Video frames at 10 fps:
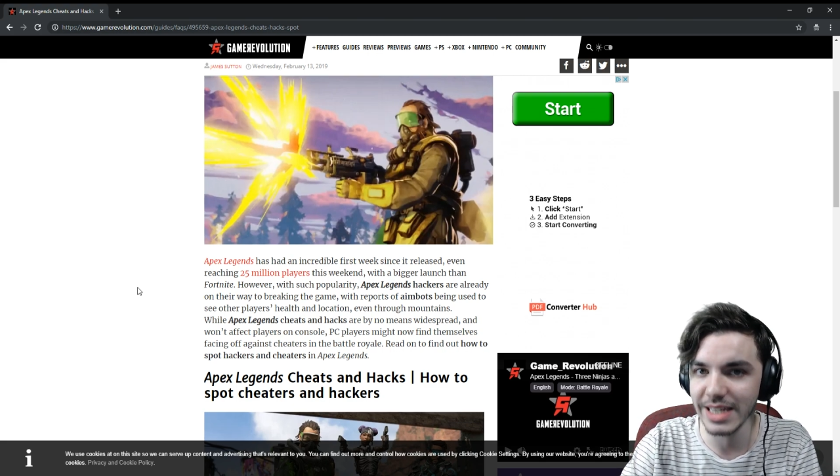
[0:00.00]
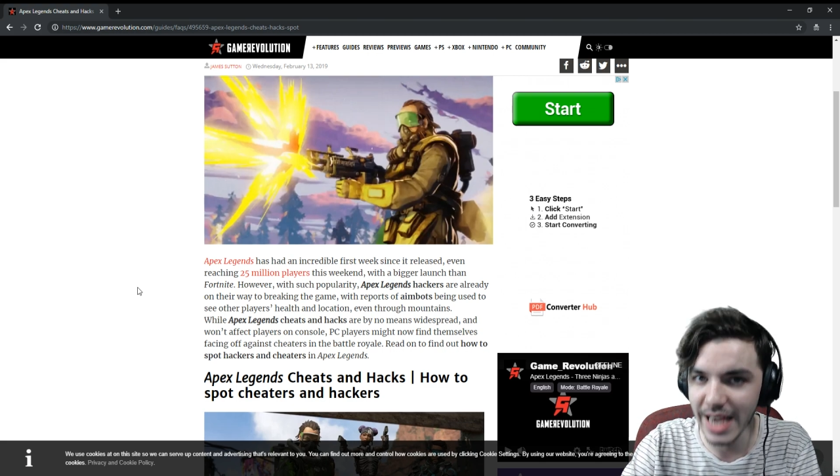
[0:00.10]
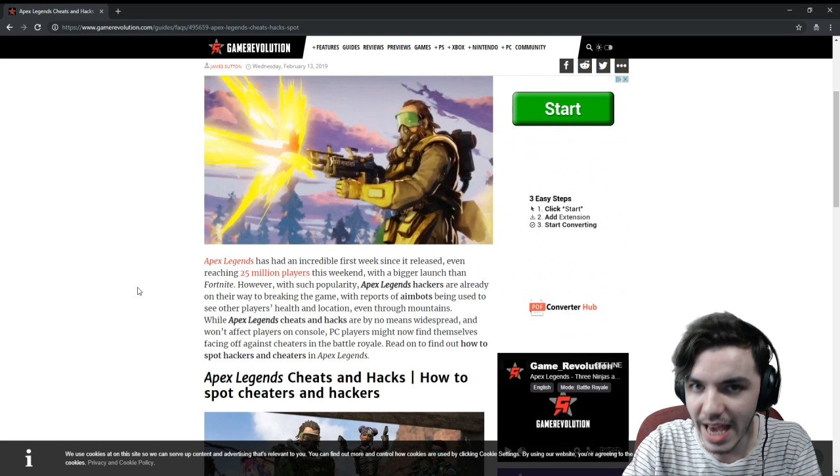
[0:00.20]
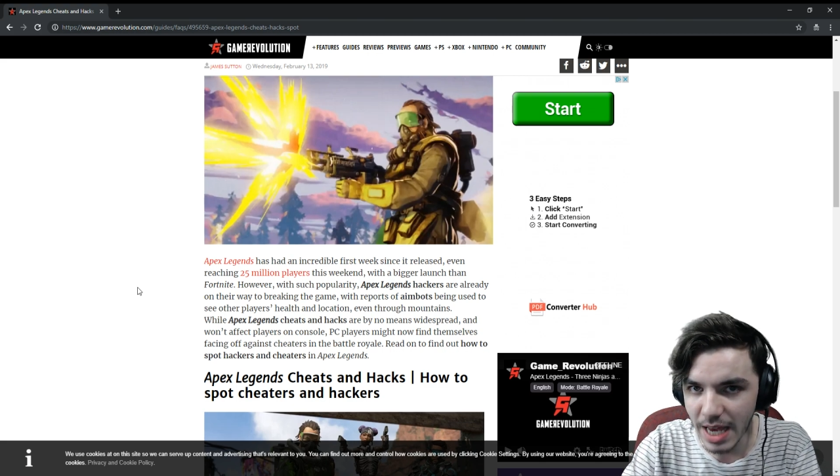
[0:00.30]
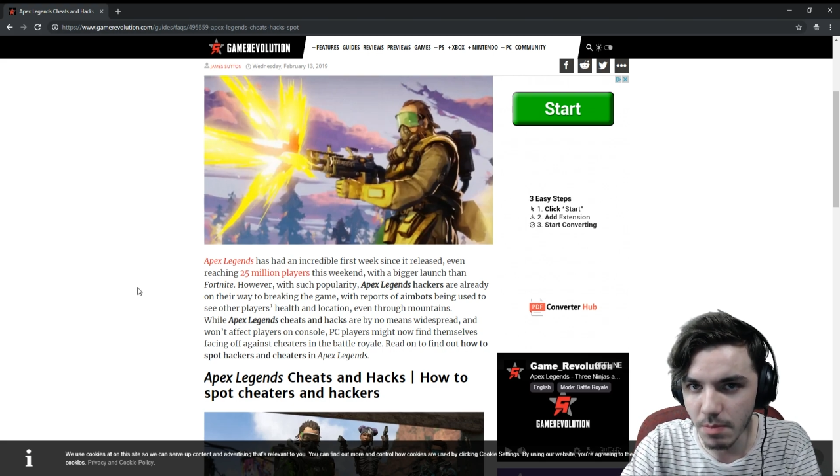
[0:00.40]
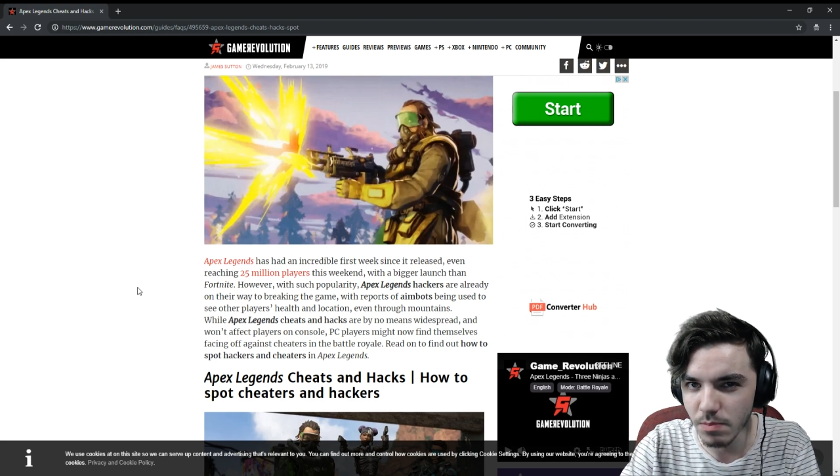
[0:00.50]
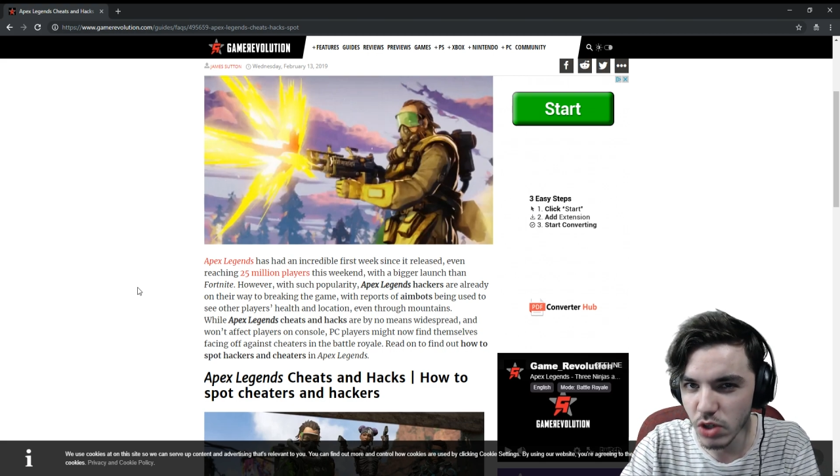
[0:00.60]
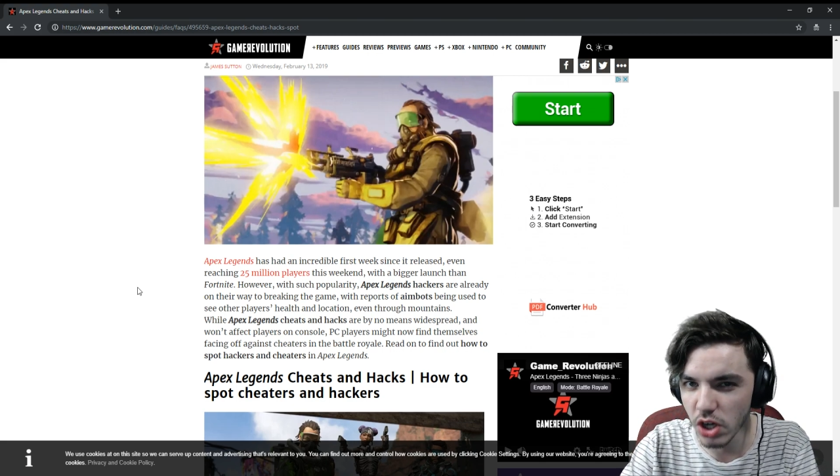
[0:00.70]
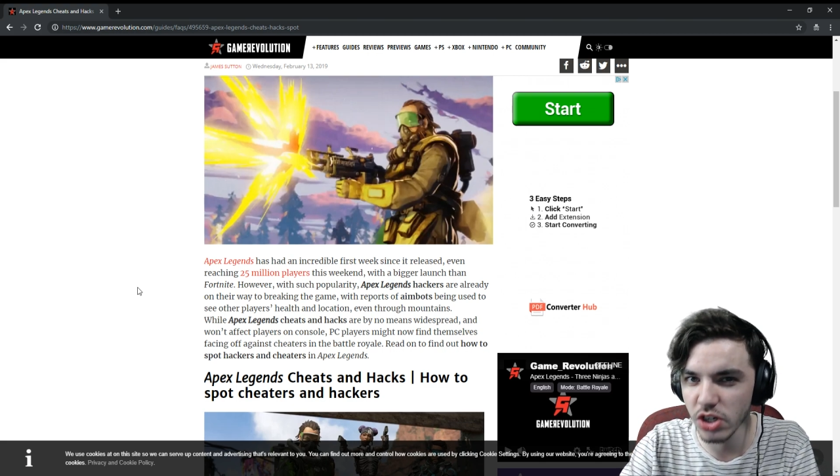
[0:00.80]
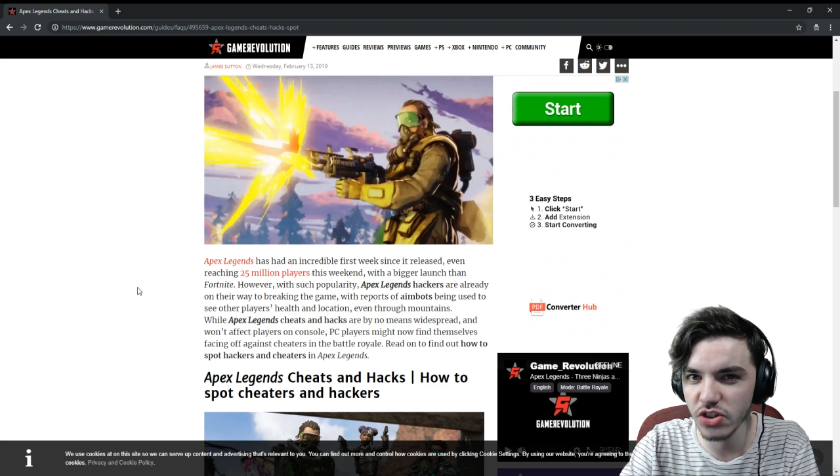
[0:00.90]
game. You
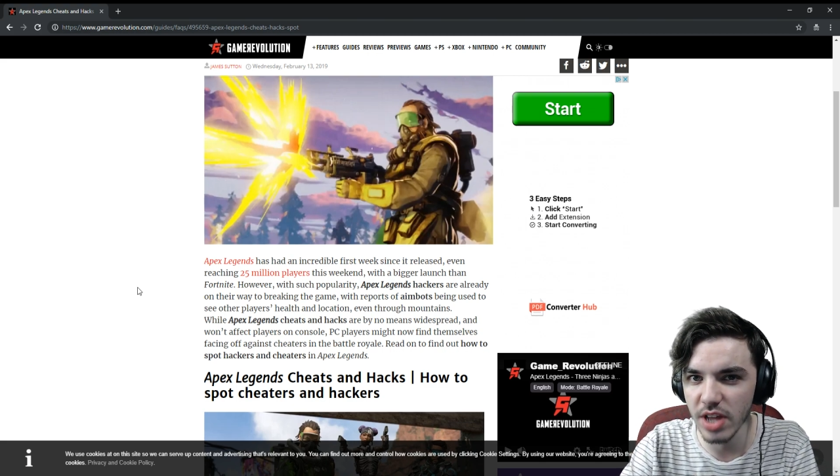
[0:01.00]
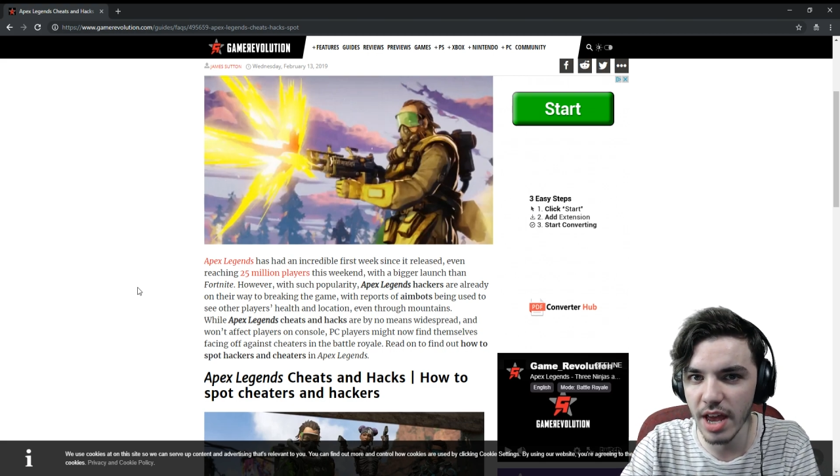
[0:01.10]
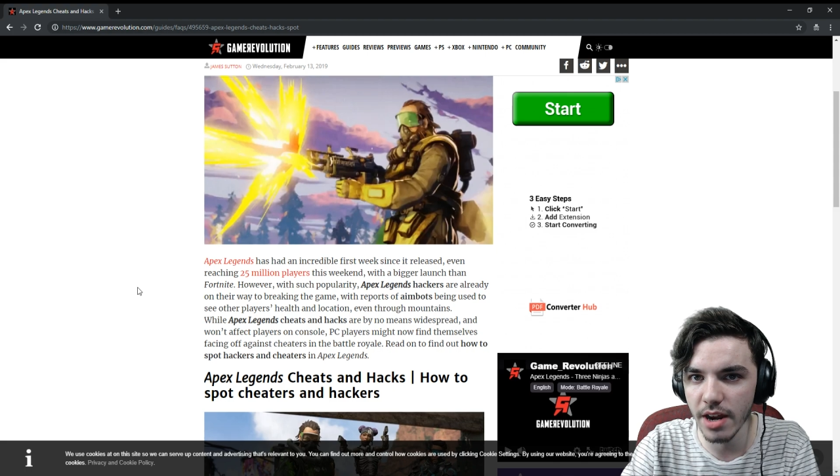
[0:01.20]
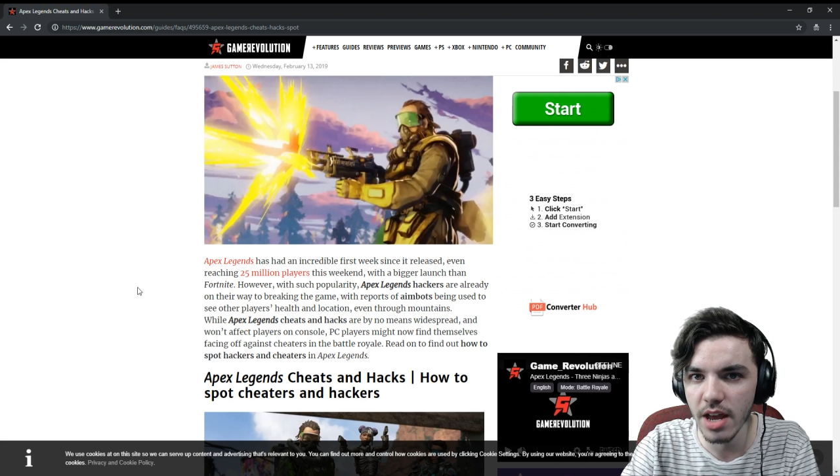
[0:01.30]
understand?